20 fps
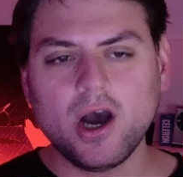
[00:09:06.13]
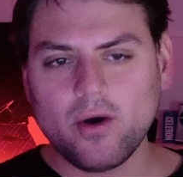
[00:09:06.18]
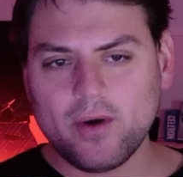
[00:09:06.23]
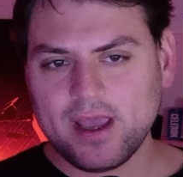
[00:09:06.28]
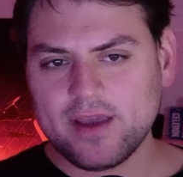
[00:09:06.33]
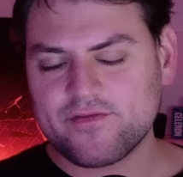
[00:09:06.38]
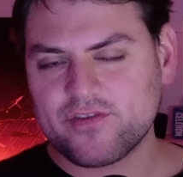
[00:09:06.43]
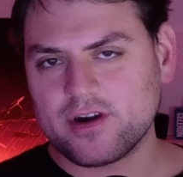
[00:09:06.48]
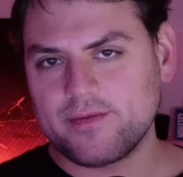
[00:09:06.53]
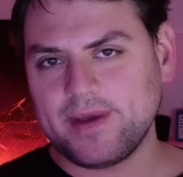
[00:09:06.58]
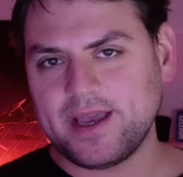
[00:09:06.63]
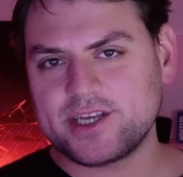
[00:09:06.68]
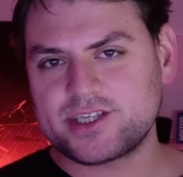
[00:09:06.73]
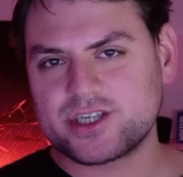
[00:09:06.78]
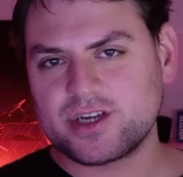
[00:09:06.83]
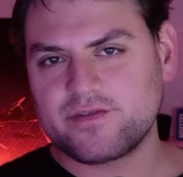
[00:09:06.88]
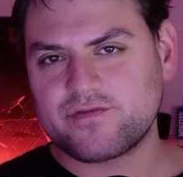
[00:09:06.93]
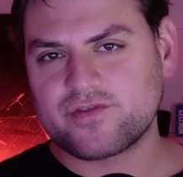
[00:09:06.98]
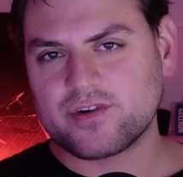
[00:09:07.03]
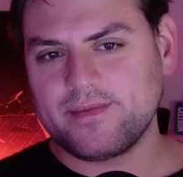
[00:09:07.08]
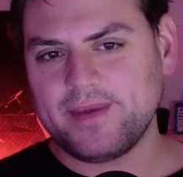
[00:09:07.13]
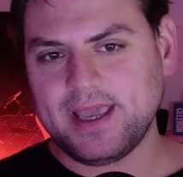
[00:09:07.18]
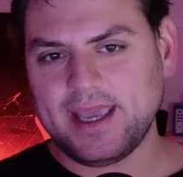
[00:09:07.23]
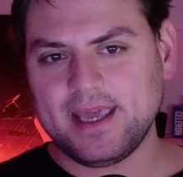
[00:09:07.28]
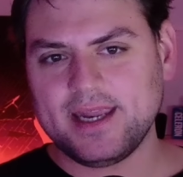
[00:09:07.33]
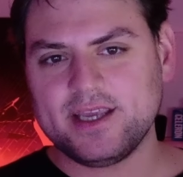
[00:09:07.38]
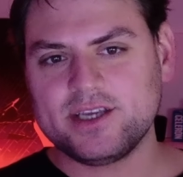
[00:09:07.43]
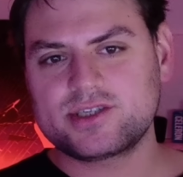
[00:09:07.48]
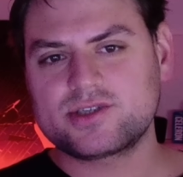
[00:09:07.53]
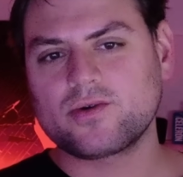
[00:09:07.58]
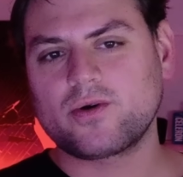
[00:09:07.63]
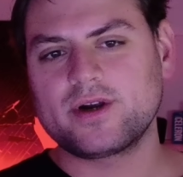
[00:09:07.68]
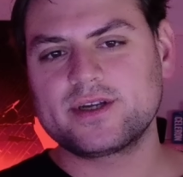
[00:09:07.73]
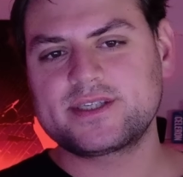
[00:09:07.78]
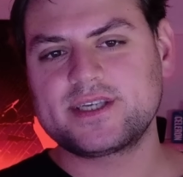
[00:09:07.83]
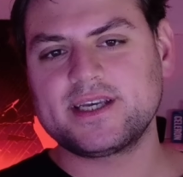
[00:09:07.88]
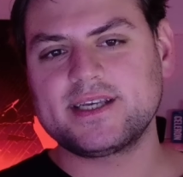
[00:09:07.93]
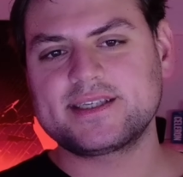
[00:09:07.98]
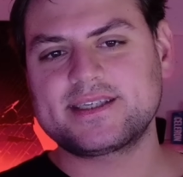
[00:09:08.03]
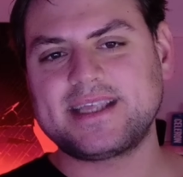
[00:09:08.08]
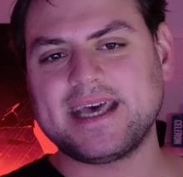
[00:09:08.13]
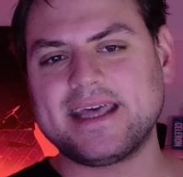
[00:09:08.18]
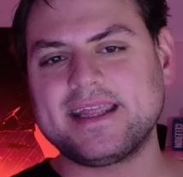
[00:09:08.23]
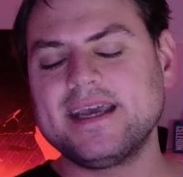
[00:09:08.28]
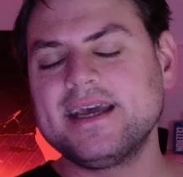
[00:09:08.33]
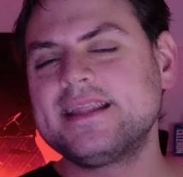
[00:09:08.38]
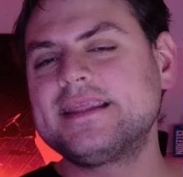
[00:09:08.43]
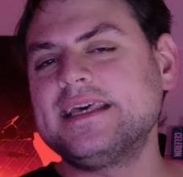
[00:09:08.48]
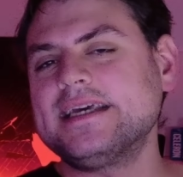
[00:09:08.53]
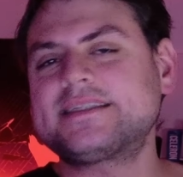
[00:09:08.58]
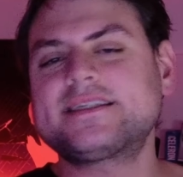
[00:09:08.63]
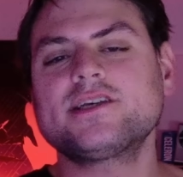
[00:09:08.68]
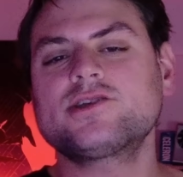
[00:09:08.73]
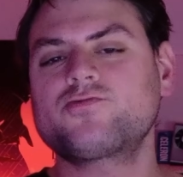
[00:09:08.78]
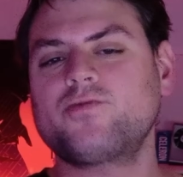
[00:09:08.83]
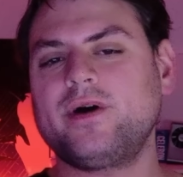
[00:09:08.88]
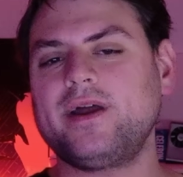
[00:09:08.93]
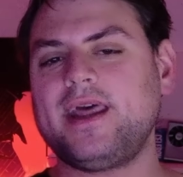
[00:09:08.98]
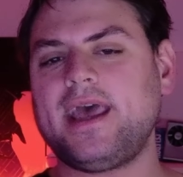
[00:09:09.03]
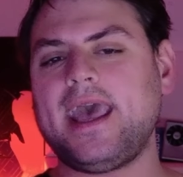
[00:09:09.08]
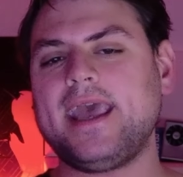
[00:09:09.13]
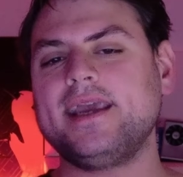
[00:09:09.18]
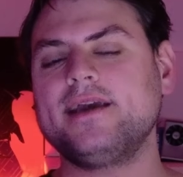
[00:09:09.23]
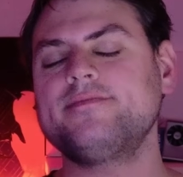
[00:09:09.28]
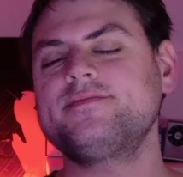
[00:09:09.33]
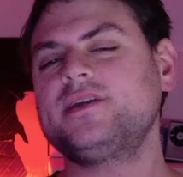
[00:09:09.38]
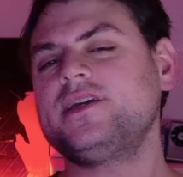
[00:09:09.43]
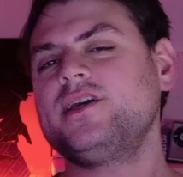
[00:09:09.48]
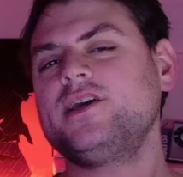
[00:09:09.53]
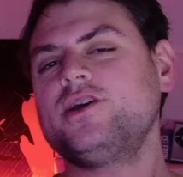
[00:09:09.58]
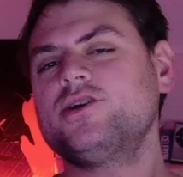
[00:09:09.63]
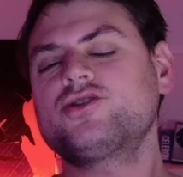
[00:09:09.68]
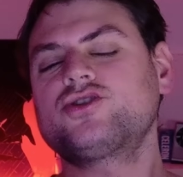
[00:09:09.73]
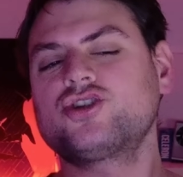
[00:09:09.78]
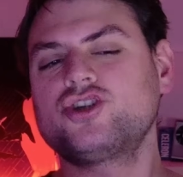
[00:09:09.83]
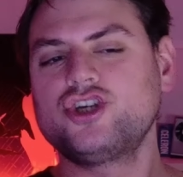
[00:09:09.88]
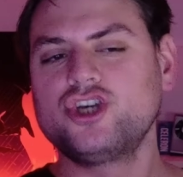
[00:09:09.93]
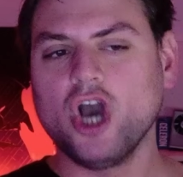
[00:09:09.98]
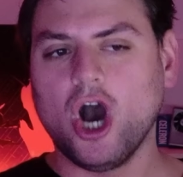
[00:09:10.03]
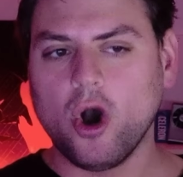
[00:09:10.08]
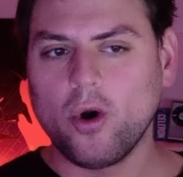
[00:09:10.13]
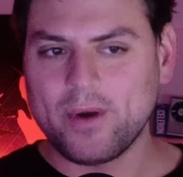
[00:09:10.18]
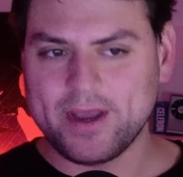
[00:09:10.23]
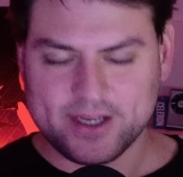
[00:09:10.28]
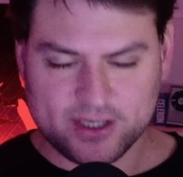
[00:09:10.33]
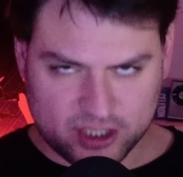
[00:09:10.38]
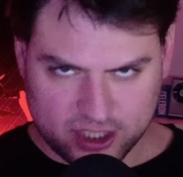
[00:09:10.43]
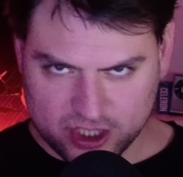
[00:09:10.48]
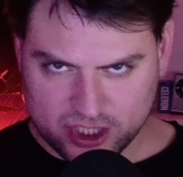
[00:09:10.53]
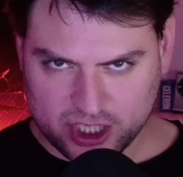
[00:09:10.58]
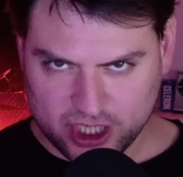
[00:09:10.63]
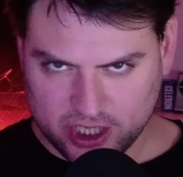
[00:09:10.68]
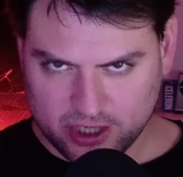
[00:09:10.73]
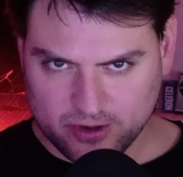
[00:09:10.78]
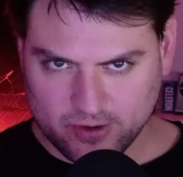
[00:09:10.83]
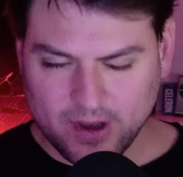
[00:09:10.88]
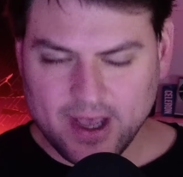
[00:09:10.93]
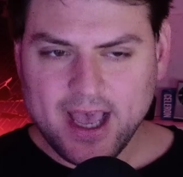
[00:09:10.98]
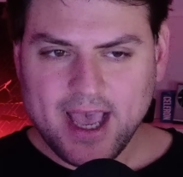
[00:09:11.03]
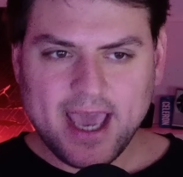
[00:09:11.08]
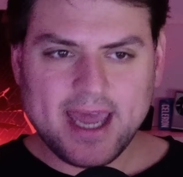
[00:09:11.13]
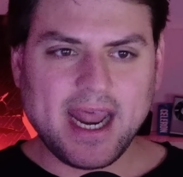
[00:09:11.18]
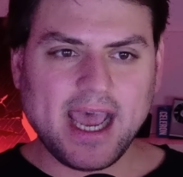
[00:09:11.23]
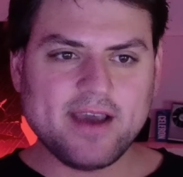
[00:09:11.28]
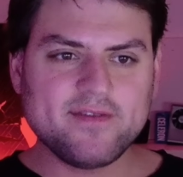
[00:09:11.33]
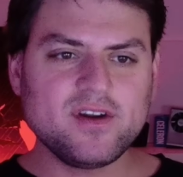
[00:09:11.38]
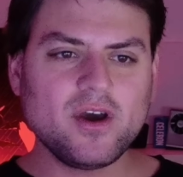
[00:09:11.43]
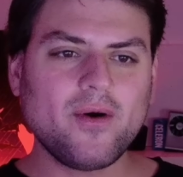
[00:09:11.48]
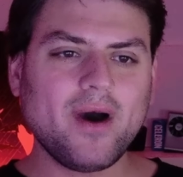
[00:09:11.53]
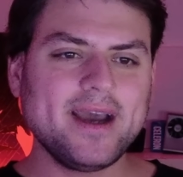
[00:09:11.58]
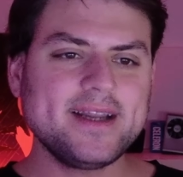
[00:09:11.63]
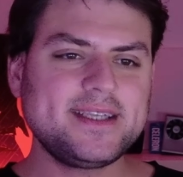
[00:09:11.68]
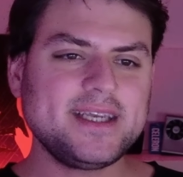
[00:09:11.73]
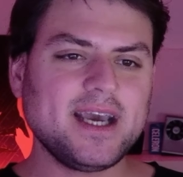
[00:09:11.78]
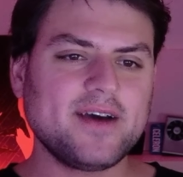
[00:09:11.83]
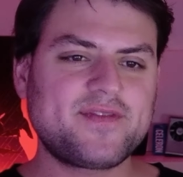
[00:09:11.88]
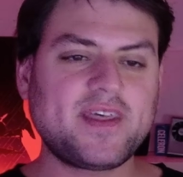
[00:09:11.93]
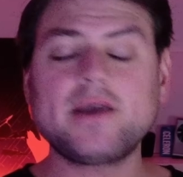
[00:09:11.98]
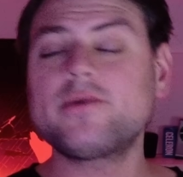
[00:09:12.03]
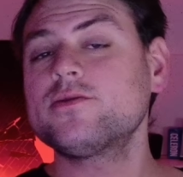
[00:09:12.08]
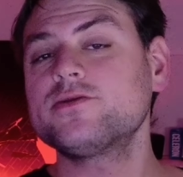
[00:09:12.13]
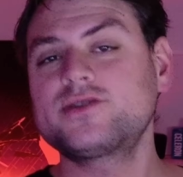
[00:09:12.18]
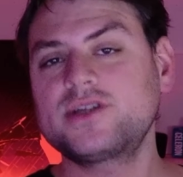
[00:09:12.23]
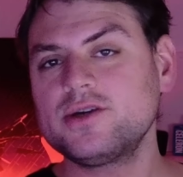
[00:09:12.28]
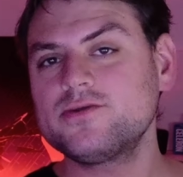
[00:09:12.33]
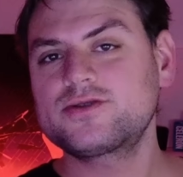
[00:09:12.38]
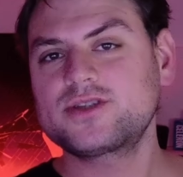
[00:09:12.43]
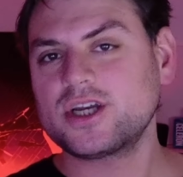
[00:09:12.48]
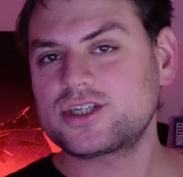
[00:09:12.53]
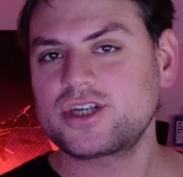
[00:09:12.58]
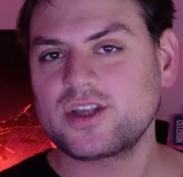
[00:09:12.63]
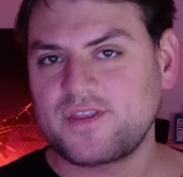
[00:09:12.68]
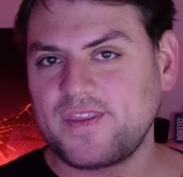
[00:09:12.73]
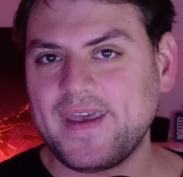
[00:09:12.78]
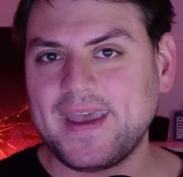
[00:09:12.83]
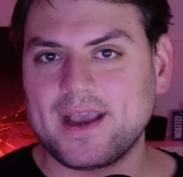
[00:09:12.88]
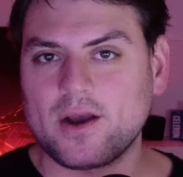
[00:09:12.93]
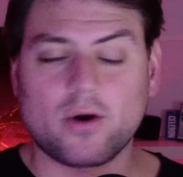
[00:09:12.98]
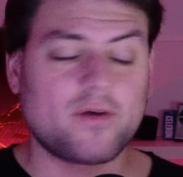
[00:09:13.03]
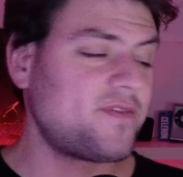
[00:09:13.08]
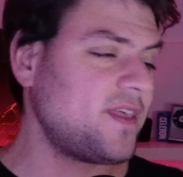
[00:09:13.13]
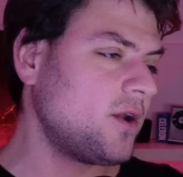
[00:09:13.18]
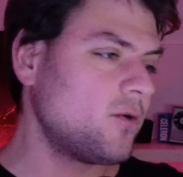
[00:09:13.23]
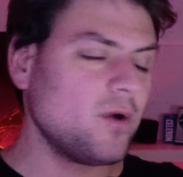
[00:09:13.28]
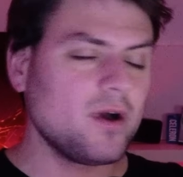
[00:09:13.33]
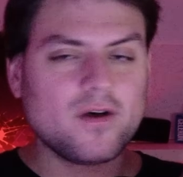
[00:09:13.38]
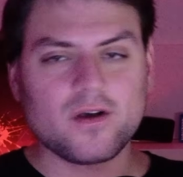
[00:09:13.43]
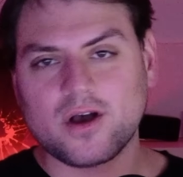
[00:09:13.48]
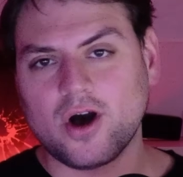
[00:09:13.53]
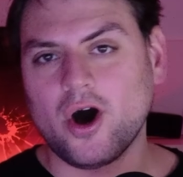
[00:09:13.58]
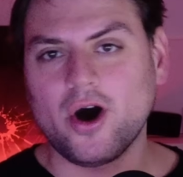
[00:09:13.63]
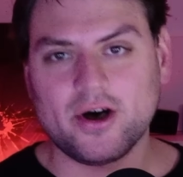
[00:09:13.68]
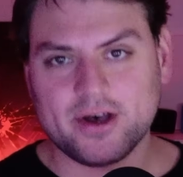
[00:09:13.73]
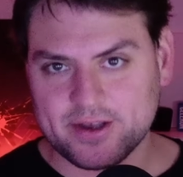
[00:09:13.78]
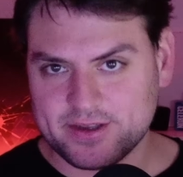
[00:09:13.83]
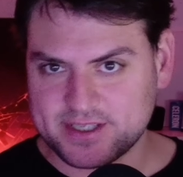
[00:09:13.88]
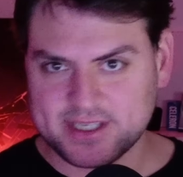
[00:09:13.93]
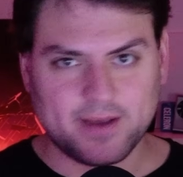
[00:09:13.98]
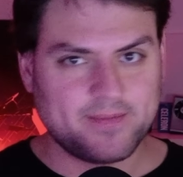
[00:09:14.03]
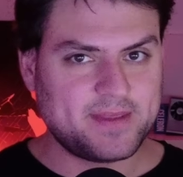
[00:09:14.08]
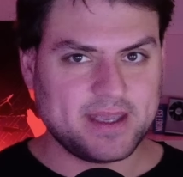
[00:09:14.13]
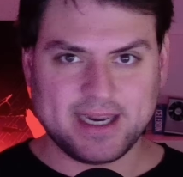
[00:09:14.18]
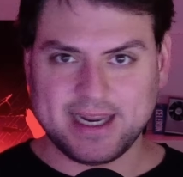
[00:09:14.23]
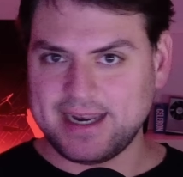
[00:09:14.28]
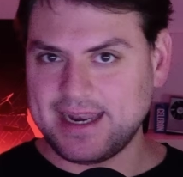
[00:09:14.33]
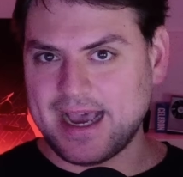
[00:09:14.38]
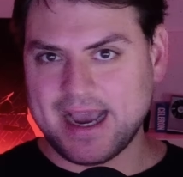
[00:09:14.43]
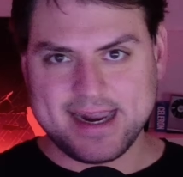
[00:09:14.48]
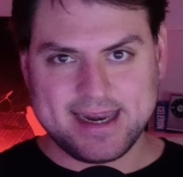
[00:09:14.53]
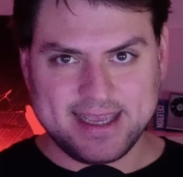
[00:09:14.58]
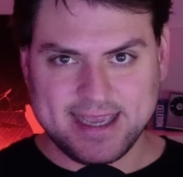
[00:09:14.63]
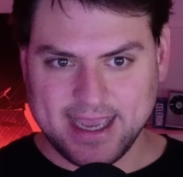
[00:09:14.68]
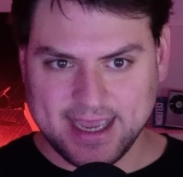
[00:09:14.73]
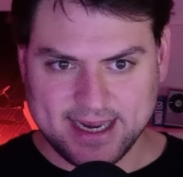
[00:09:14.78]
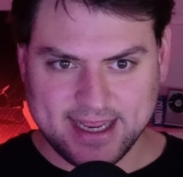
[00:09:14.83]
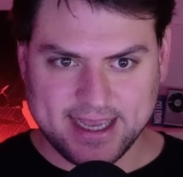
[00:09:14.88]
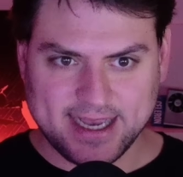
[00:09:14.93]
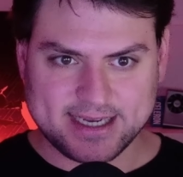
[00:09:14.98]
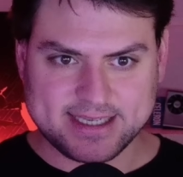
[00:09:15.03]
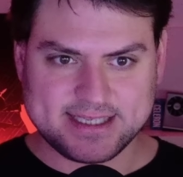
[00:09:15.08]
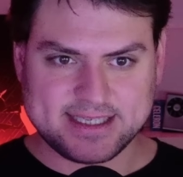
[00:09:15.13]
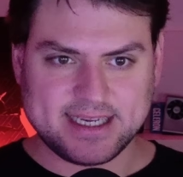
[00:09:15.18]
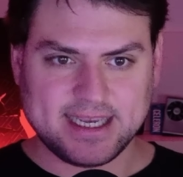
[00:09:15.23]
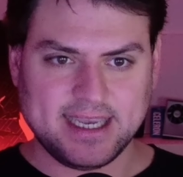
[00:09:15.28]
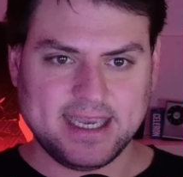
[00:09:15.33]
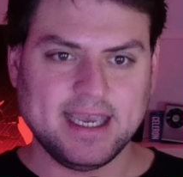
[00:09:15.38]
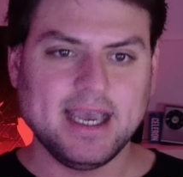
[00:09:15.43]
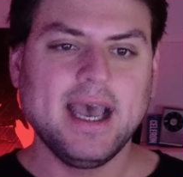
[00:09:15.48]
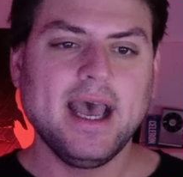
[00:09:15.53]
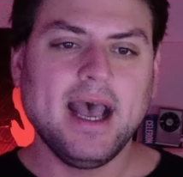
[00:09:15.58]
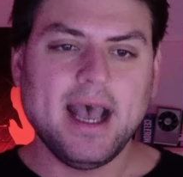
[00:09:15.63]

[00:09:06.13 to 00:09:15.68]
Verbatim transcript: information from any sources that this is what AMD is going to do. And I have no idea if they will do such a thing or if they will call something a 9080 XT.